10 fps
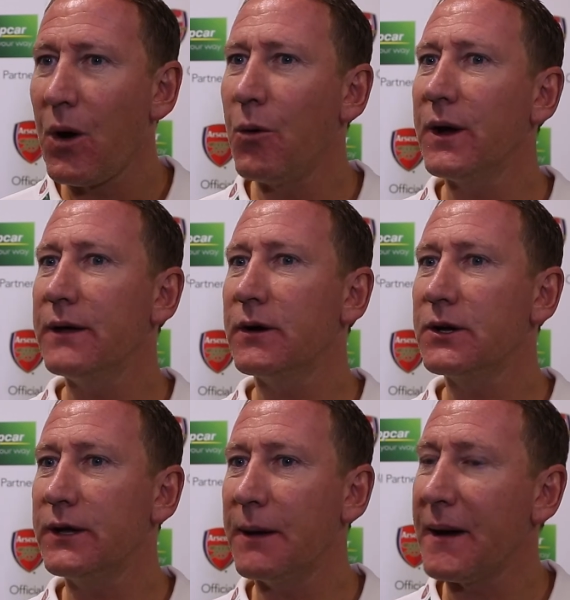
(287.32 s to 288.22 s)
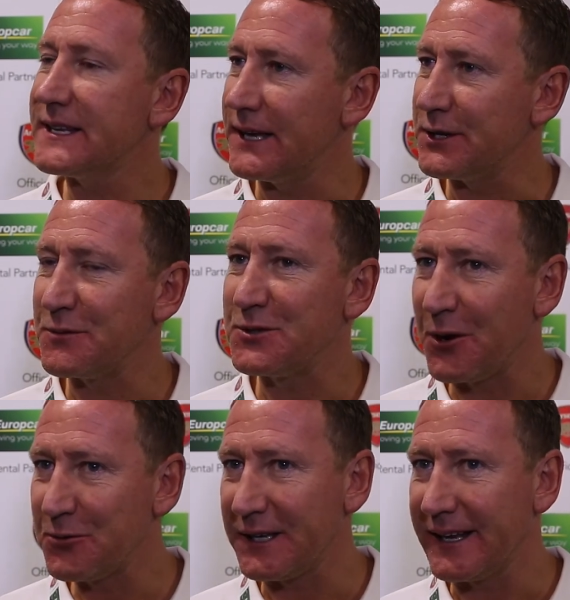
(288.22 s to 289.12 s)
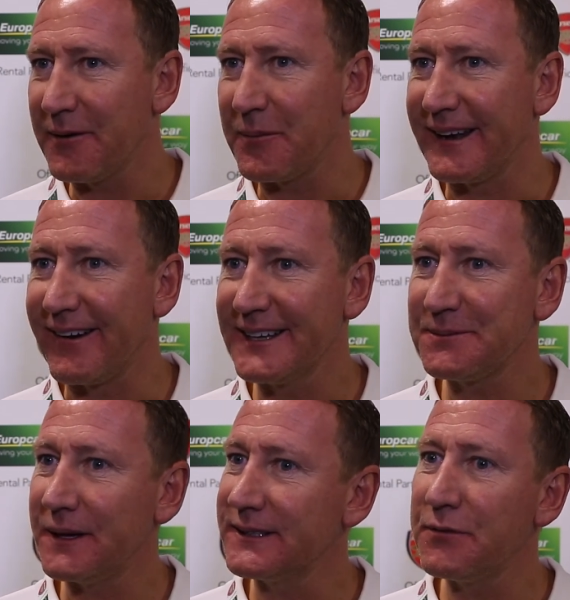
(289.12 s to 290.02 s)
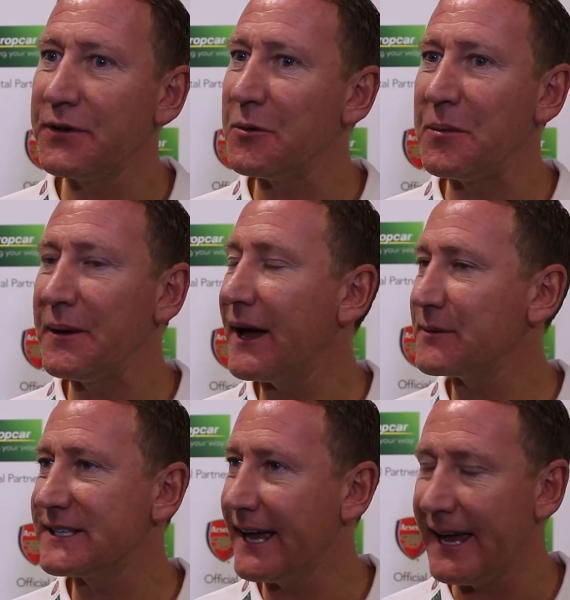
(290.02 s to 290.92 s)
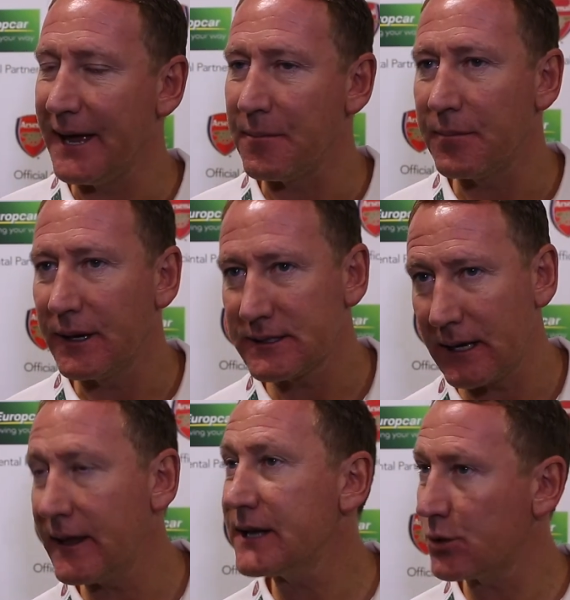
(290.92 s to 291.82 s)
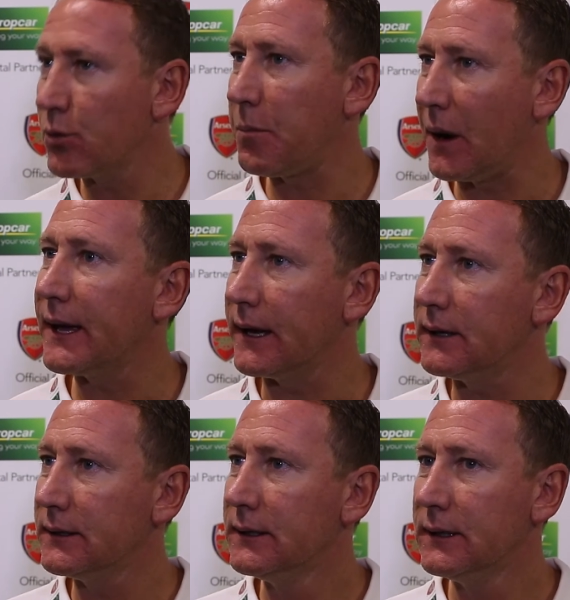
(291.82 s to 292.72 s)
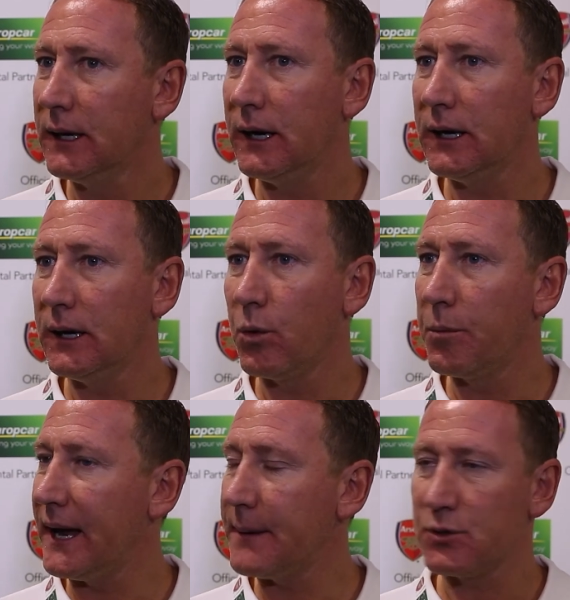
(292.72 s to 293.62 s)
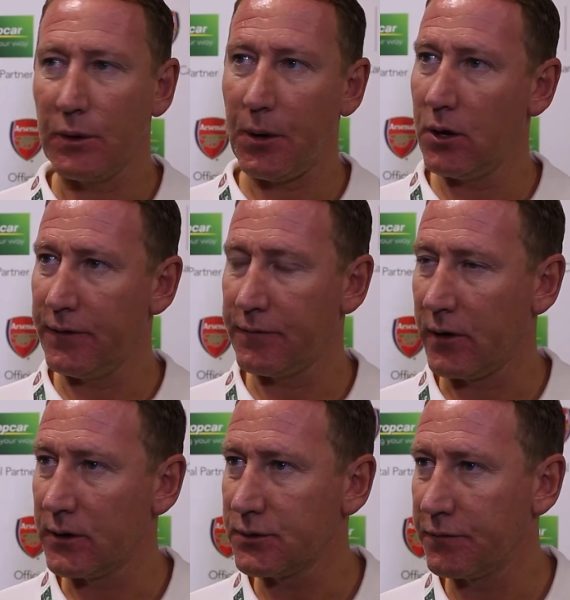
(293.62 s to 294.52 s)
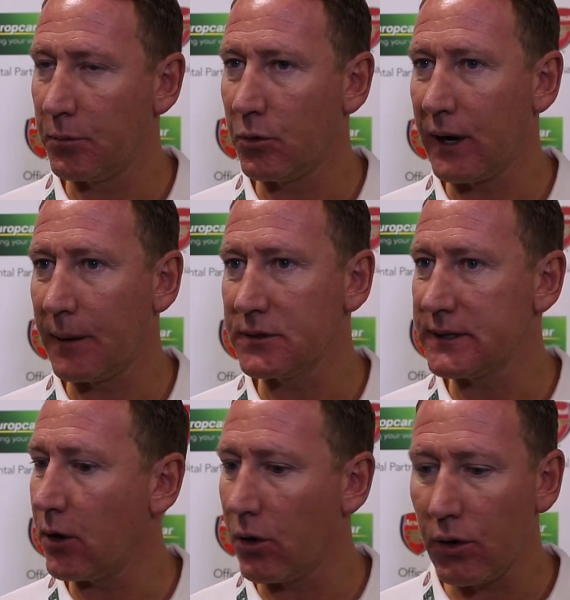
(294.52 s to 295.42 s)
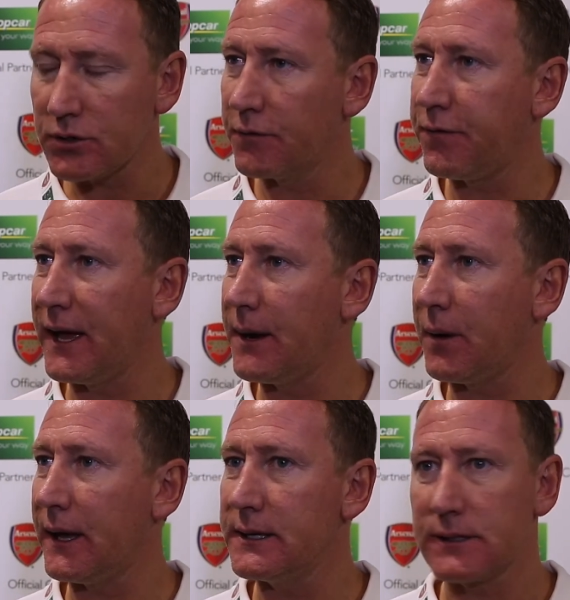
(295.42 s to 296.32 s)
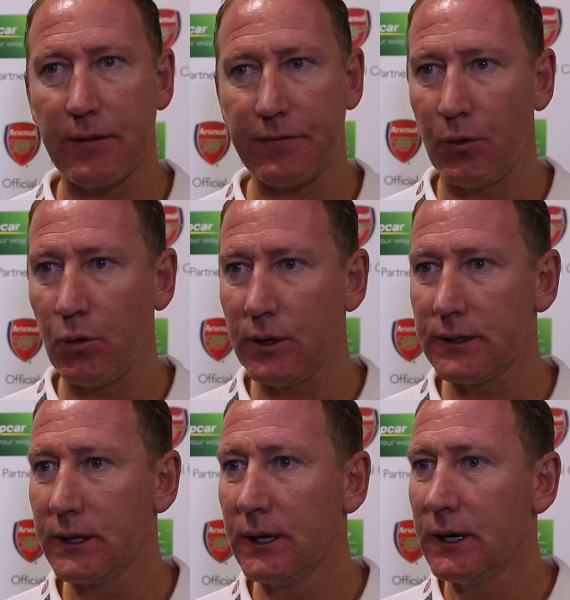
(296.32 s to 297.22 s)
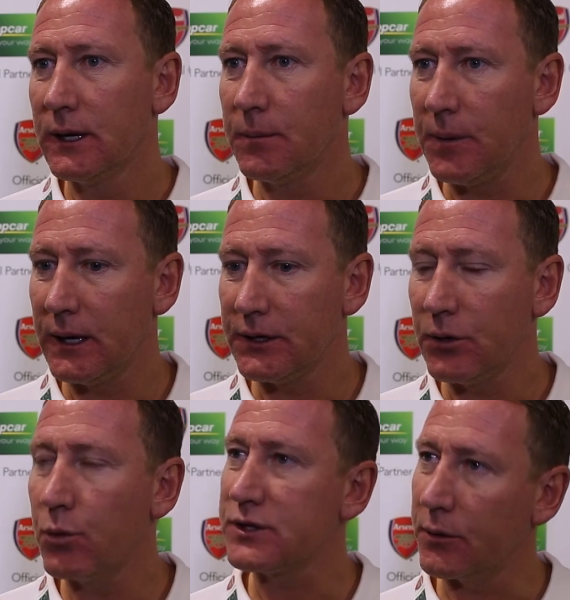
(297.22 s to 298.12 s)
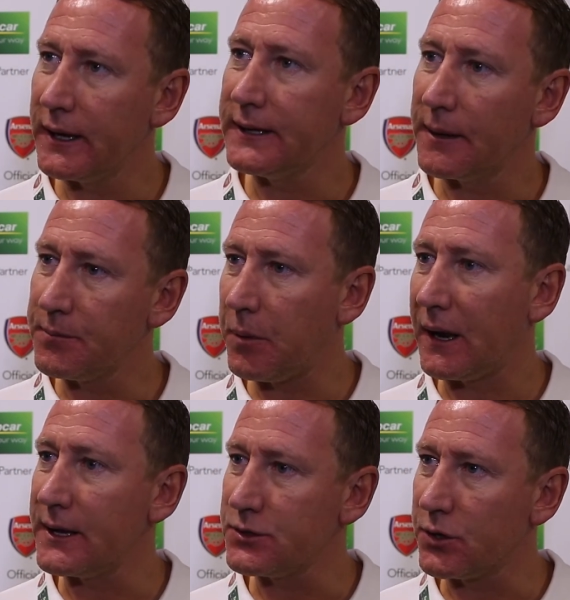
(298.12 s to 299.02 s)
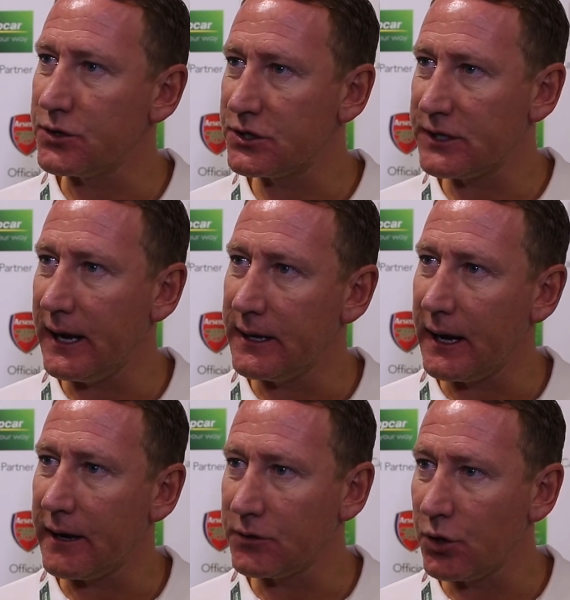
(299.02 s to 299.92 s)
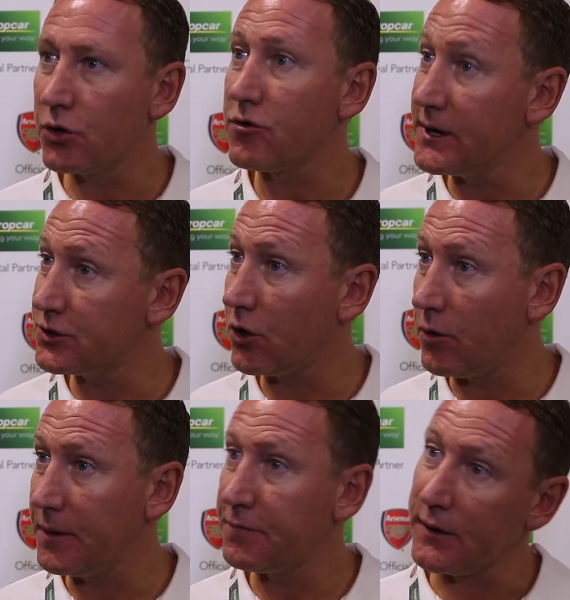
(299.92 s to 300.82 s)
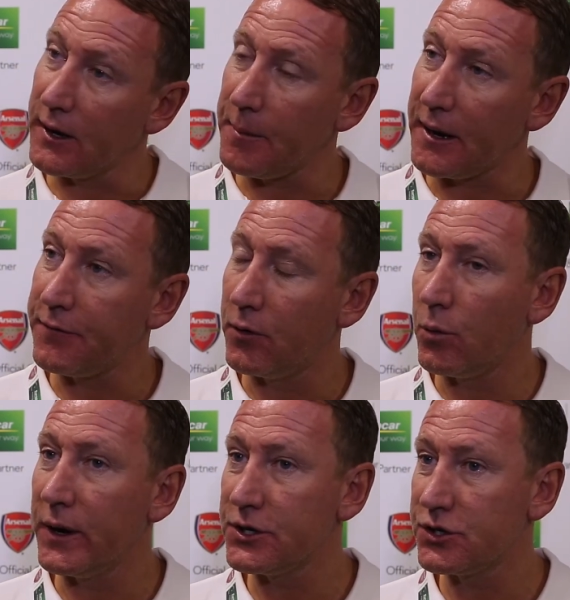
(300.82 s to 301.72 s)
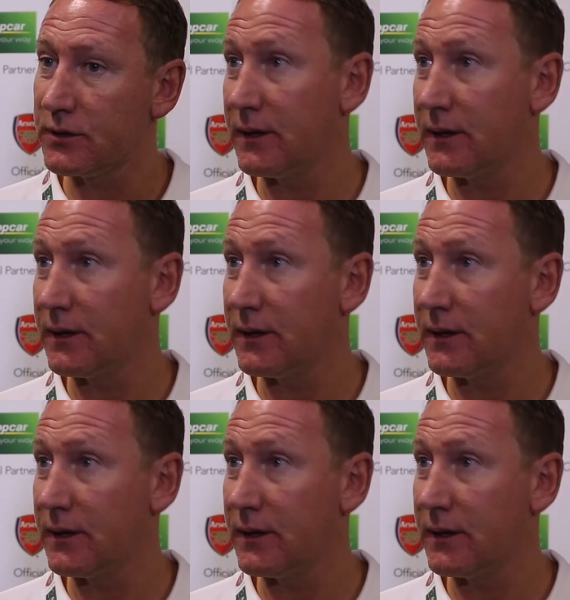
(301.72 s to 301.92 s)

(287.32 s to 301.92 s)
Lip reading: Well, if I could get Matic from Chelsea, that would be nice, but I don't think we'd be able to get him. But that sort of player would be absolutely perfect for Arsenal Football Club, because they've got lots of flair players going forward. but you also need them players who can just sit in there and do a great job in front of the back four, which